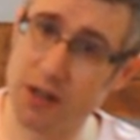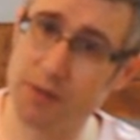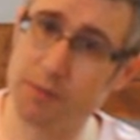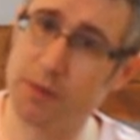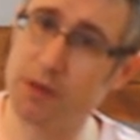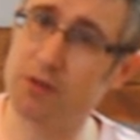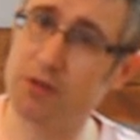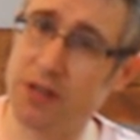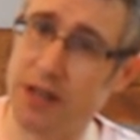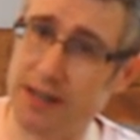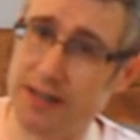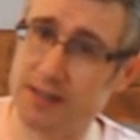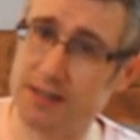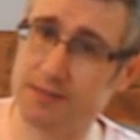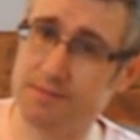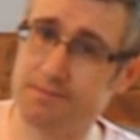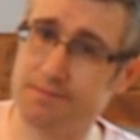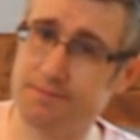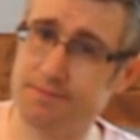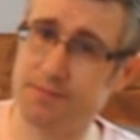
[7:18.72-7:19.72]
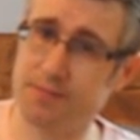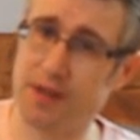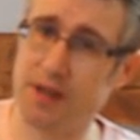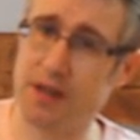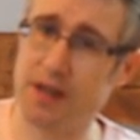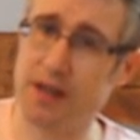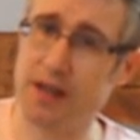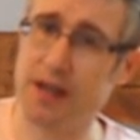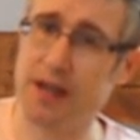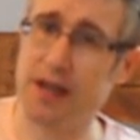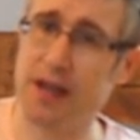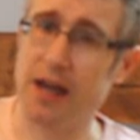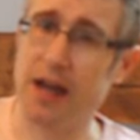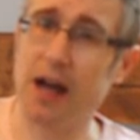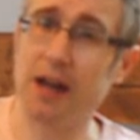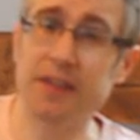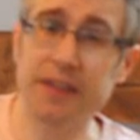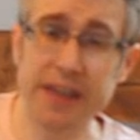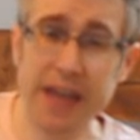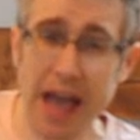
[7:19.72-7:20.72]
can mutate,
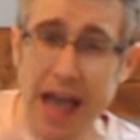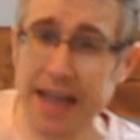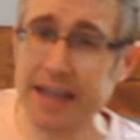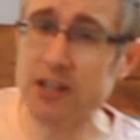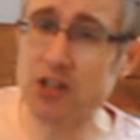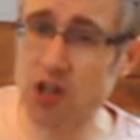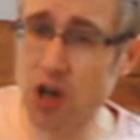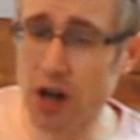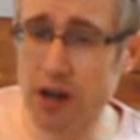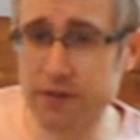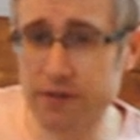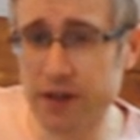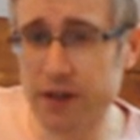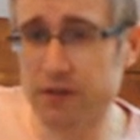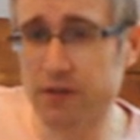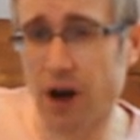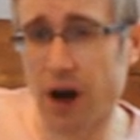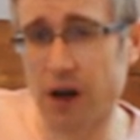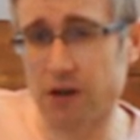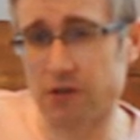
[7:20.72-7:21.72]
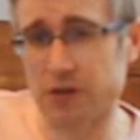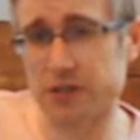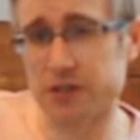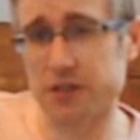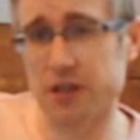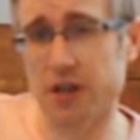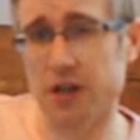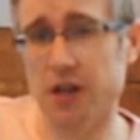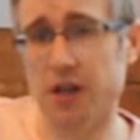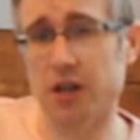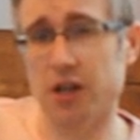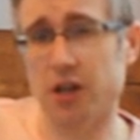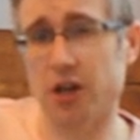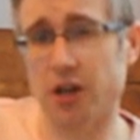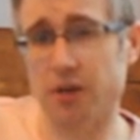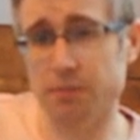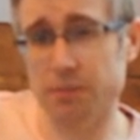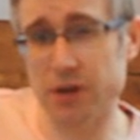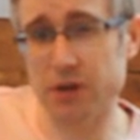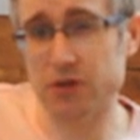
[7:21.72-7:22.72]
and the HIV virus
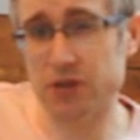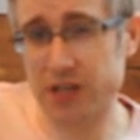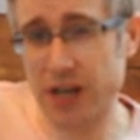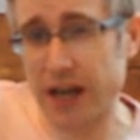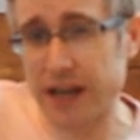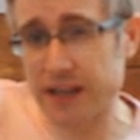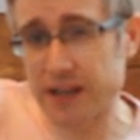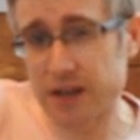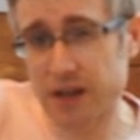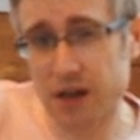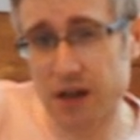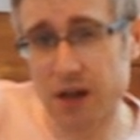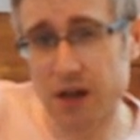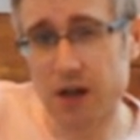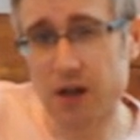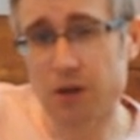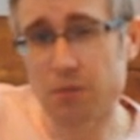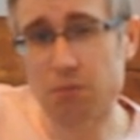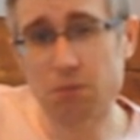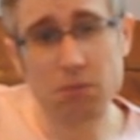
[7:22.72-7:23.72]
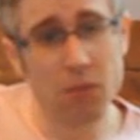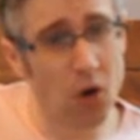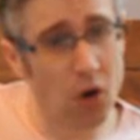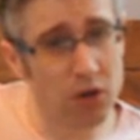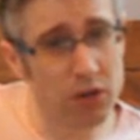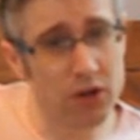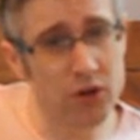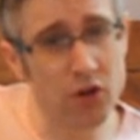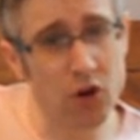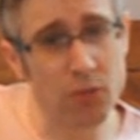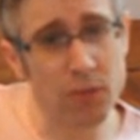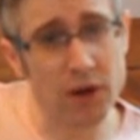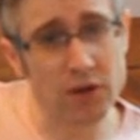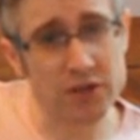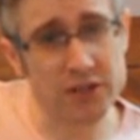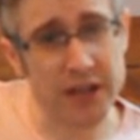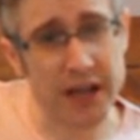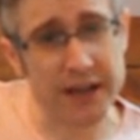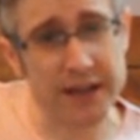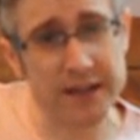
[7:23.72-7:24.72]
can mutate more than
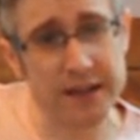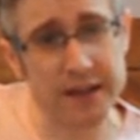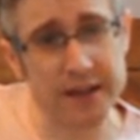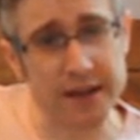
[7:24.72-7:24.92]
almost any